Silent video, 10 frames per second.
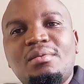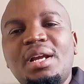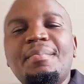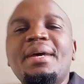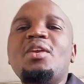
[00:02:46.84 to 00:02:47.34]

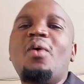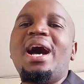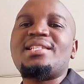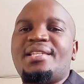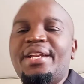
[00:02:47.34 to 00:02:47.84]
When men
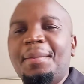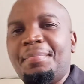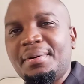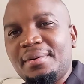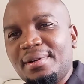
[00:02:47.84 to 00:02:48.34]
were asleep,
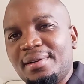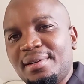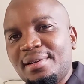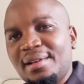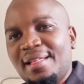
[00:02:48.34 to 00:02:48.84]

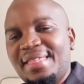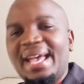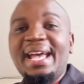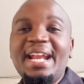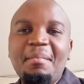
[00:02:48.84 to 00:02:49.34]

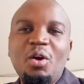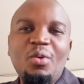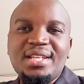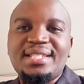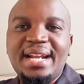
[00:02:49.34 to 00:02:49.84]
the enemy,
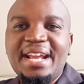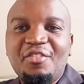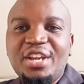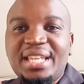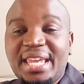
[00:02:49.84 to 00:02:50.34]
who is the
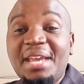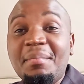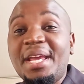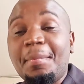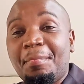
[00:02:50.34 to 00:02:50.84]
devil, he
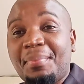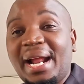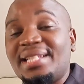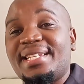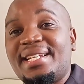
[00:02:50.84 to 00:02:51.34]
came and
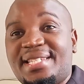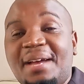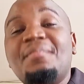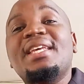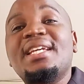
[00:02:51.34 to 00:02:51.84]
planted
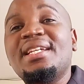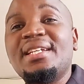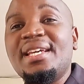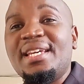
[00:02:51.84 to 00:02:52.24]
something